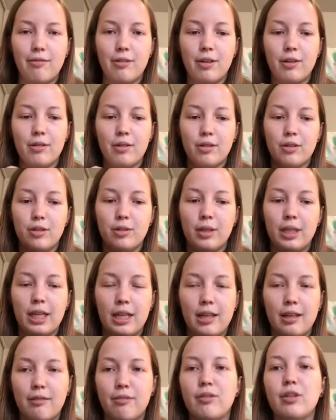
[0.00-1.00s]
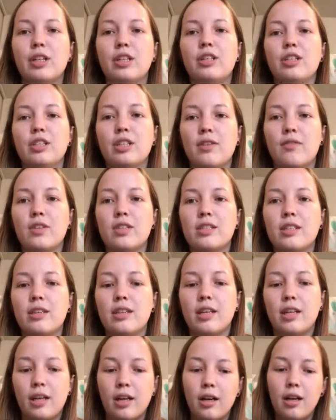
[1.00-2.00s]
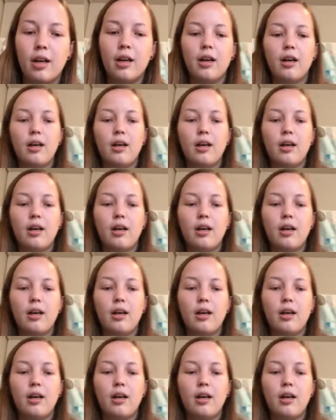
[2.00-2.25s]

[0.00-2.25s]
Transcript: phone or do anything fun. You just have to sit there.